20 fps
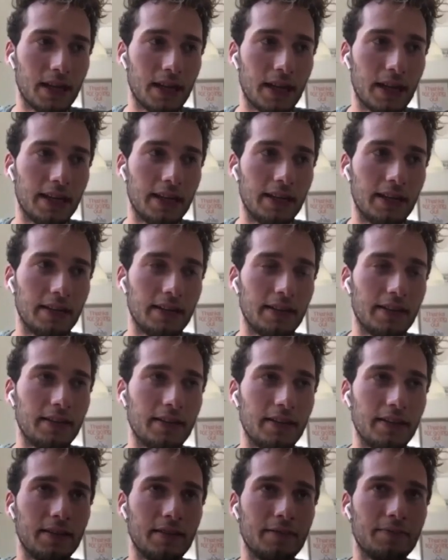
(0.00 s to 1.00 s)
and
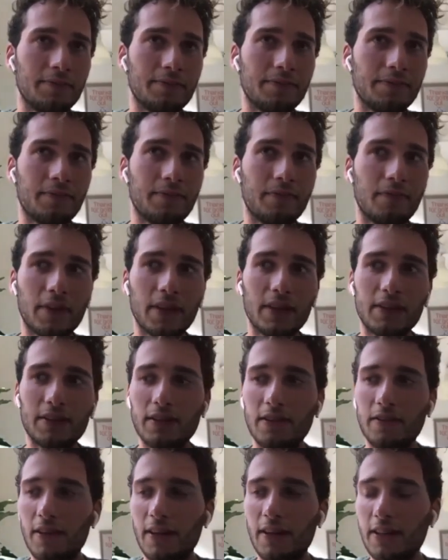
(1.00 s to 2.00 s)

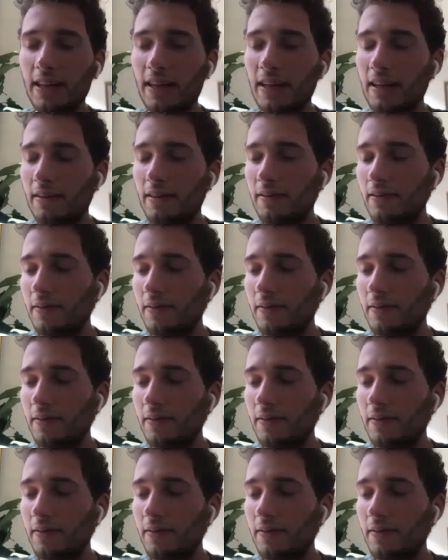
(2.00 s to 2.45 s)
stuff like that.